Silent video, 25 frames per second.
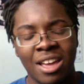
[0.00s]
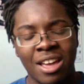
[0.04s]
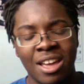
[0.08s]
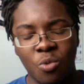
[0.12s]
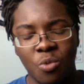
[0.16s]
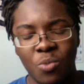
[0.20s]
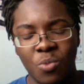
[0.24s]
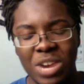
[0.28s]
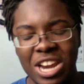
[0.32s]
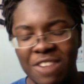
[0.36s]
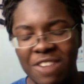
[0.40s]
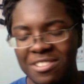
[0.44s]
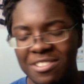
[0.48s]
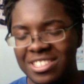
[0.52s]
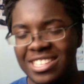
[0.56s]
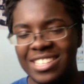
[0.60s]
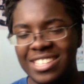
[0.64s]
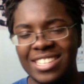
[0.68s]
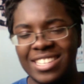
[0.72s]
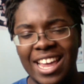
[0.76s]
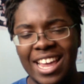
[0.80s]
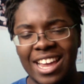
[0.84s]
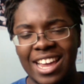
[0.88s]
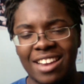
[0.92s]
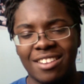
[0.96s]
We never see his
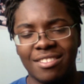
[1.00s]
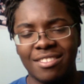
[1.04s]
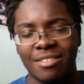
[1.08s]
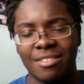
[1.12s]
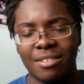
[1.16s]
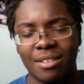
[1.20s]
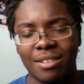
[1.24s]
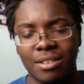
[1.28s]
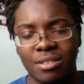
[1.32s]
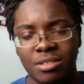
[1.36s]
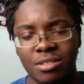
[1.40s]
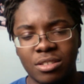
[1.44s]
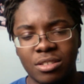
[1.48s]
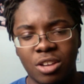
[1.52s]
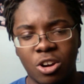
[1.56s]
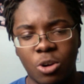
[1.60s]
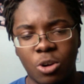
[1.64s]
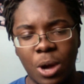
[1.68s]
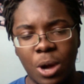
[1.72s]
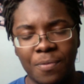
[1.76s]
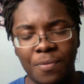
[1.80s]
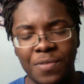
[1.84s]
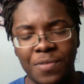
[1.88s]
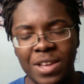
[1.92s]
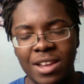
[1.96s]
head, so
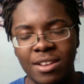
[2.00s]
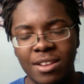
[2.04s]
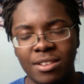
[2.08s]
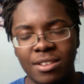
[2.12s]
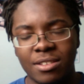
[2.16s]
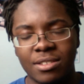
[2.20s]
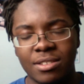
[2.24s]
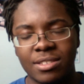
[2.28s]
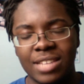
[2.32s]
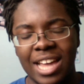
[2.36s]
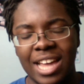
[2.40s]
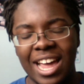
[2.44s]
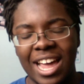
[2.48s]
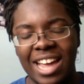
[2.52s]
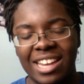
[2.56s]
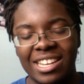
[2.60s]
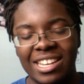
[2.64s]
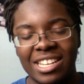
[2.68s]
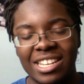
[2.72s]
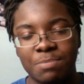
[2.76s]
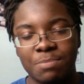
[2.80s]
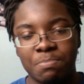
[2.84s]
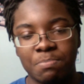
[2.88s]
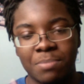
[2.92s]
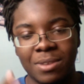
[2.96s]
I think that
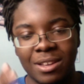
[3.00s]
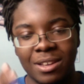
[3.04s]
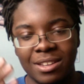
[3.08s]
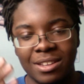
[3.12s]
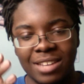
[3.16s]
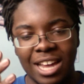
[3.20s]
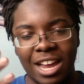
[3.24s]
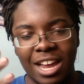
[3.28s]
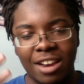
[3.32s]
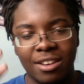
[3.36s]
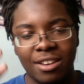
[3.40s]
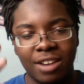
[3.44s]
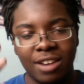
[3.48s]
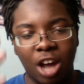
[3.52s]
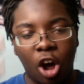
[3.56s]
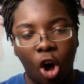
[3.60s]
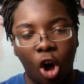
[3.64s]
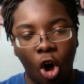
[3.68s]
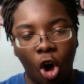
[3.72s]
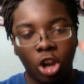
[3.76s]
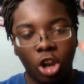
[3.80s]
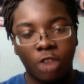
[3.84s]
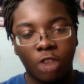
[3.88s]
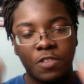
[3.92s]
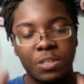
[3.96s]
not
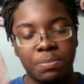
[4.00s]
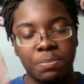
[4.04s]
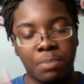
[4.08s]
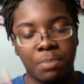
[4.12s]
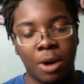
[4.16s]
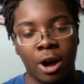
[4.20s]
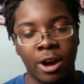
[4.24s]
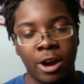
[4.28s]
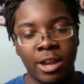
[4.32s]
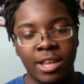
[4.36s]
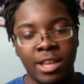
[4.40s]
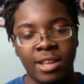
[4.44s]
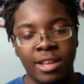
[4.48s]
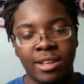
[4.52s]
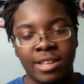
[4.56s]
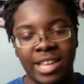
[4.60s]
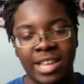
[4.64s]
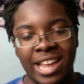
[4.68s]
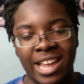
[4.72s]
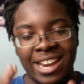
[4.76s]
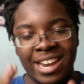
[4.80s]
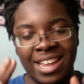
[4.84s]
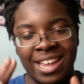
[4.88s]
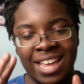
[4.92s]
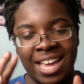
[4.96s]
all of his body
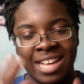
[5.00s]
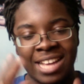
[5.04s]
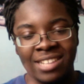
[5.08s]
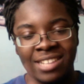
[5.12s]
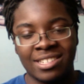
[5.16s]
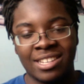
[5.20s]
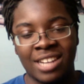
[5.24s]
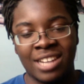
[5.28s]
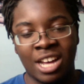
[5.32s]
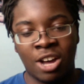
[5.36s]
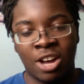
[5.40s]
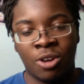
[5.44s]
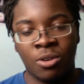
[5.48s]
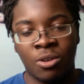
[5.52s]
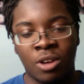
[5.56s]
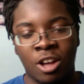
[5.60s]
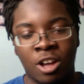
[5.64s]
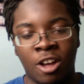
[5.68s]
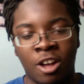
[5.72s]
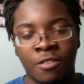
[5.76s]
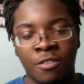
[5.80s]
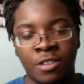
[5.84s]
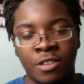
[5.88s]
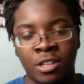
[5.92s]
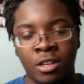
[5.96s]
can exit out
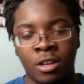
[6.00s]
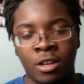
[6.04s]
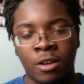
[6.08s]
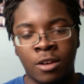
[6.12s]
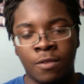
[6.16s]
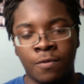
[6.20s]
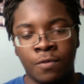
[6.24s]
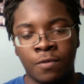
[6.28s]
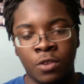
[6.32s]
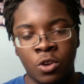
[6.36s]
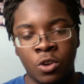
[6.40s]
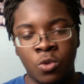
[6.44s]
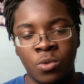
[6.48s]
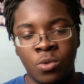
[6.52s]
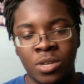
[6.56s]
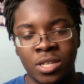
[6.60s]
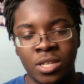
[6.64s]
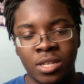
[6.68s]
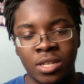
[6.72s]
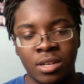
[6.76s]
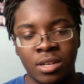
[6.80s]
of the flute